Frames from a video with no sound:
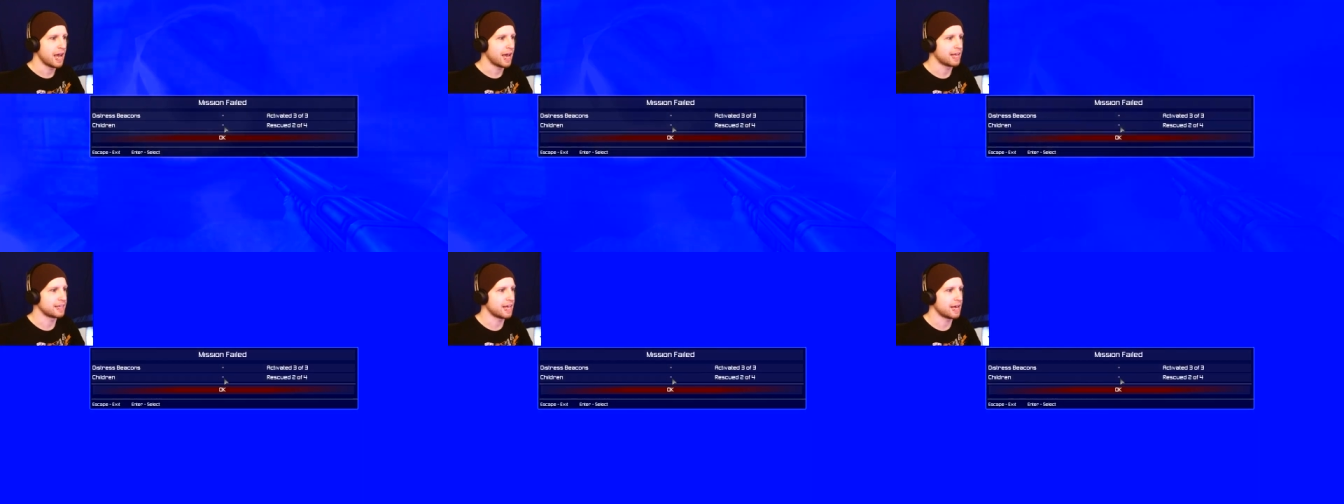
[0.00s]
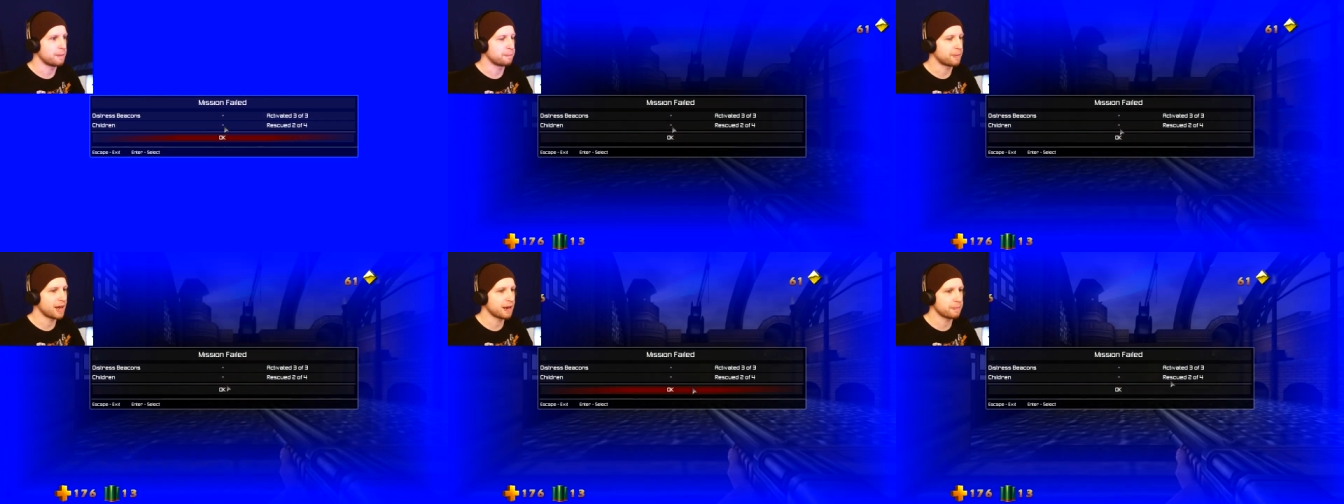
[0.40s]
And
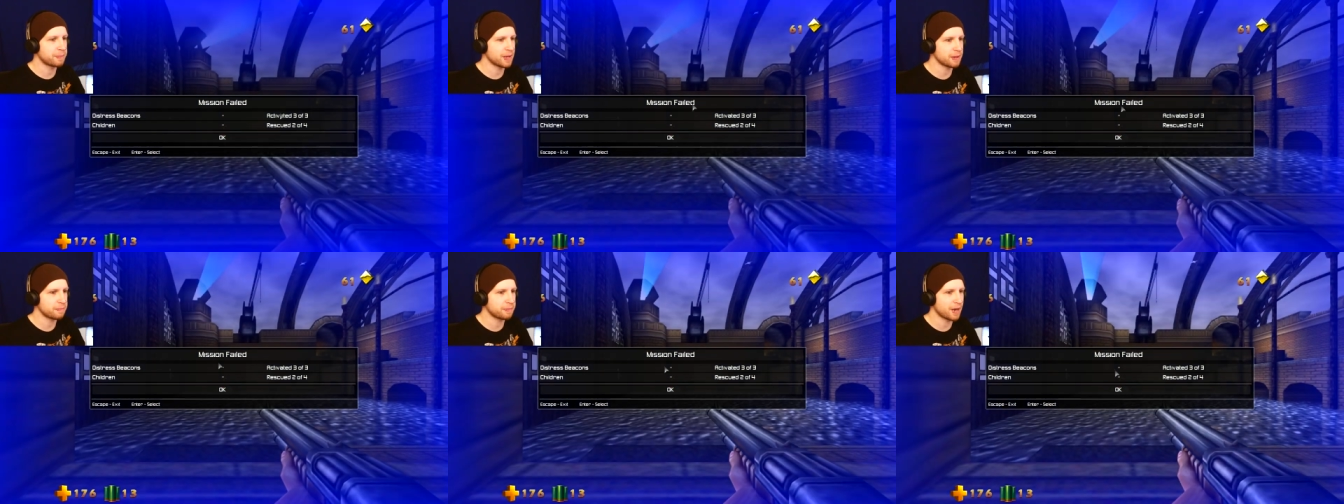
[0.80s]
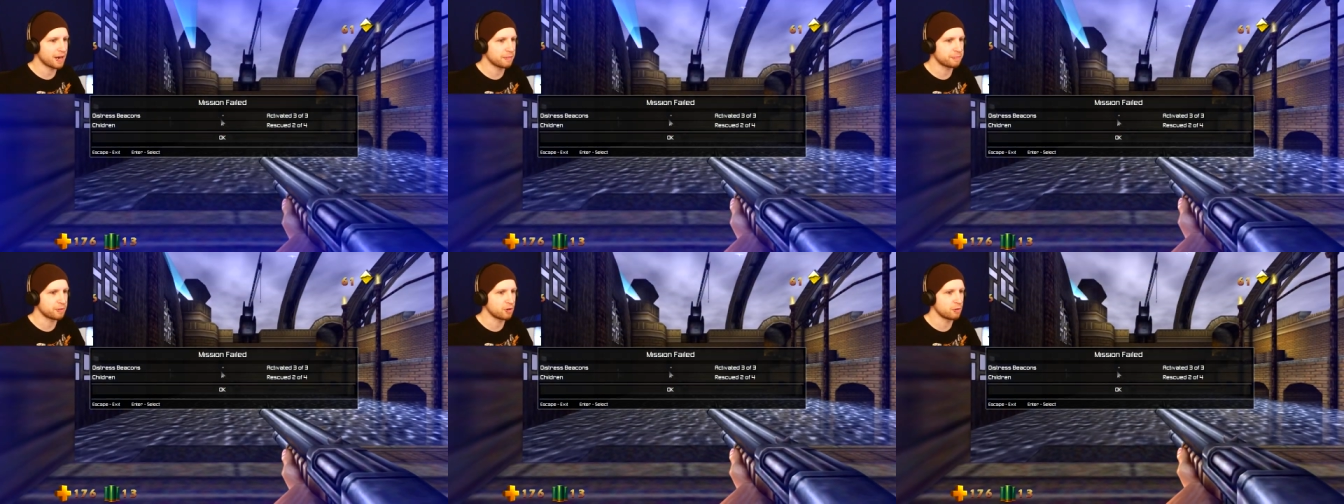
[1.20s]
then bada bing,
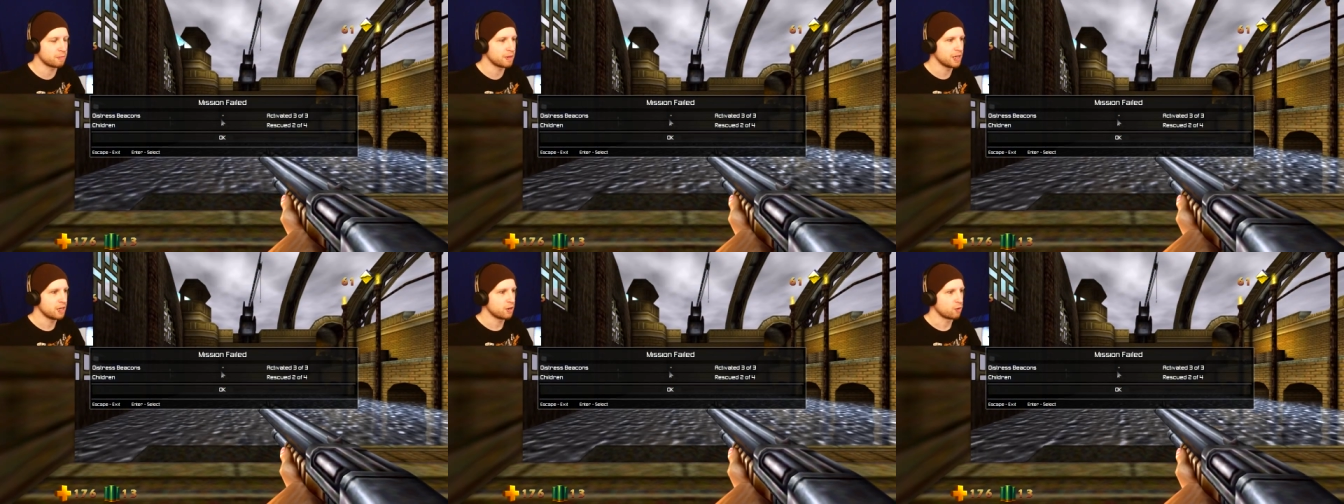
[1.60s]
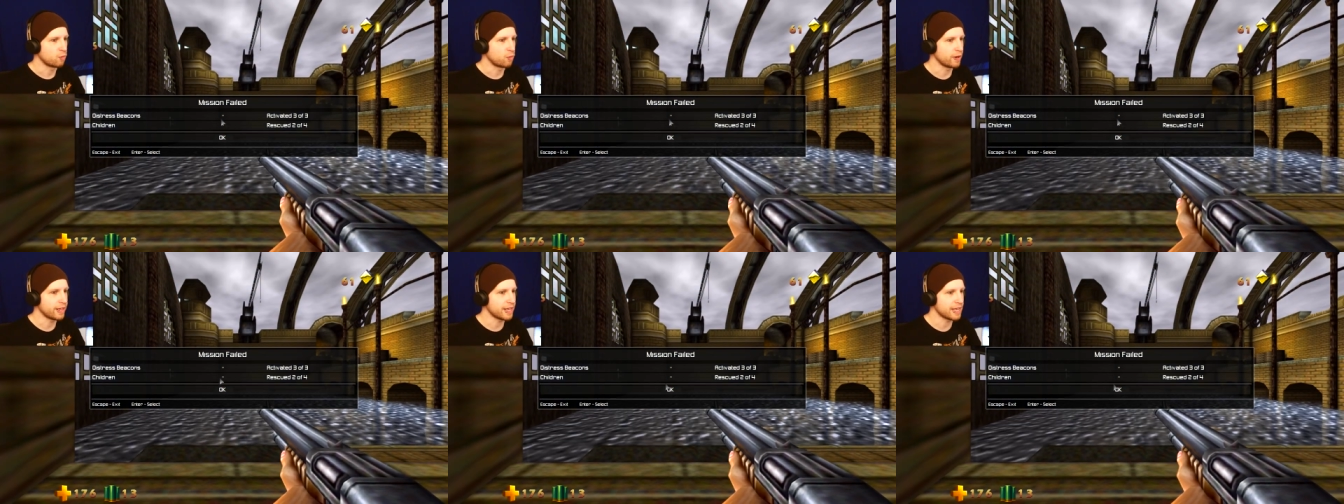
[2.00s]
bada boom.
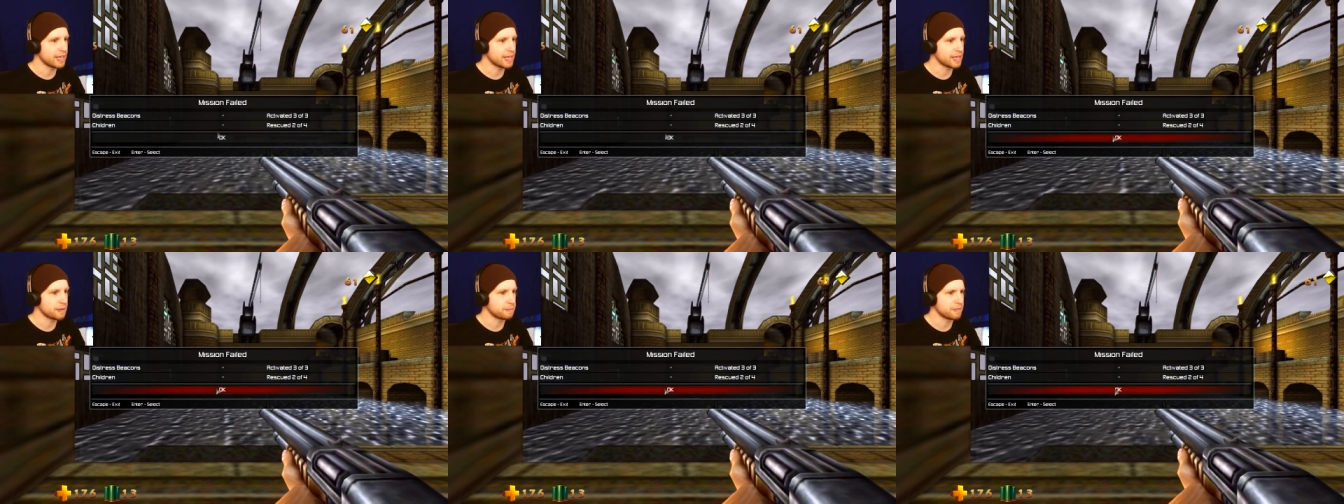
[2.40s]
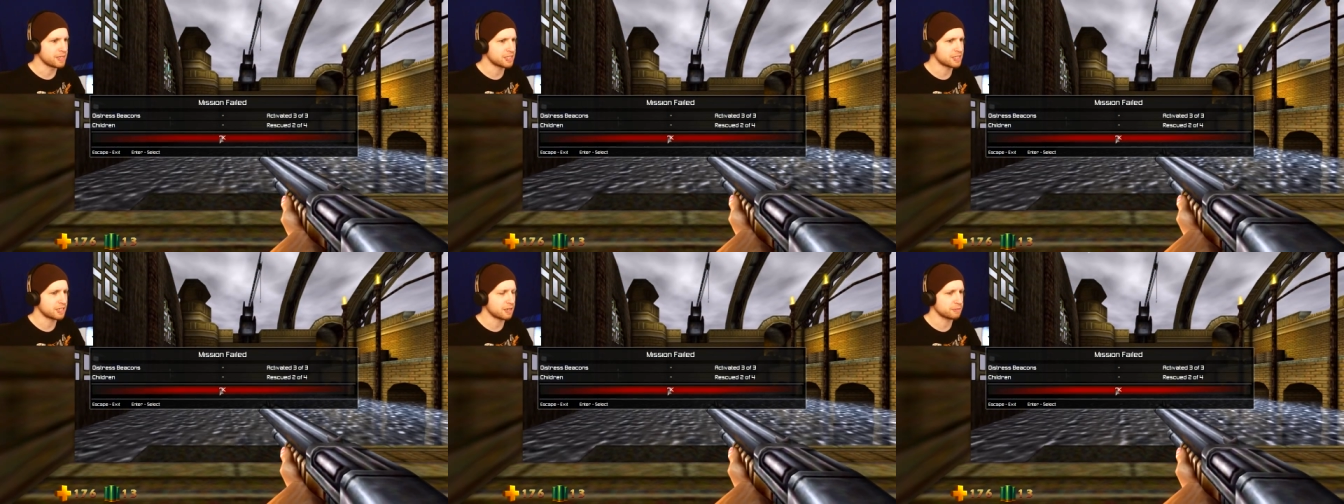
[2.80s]
We
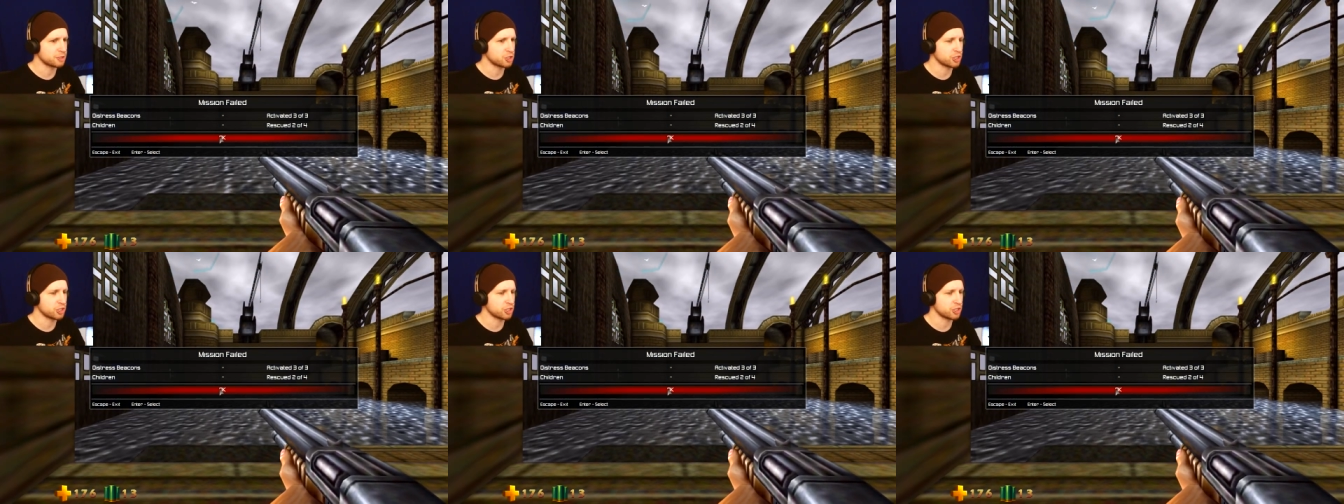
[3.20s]
missed a couple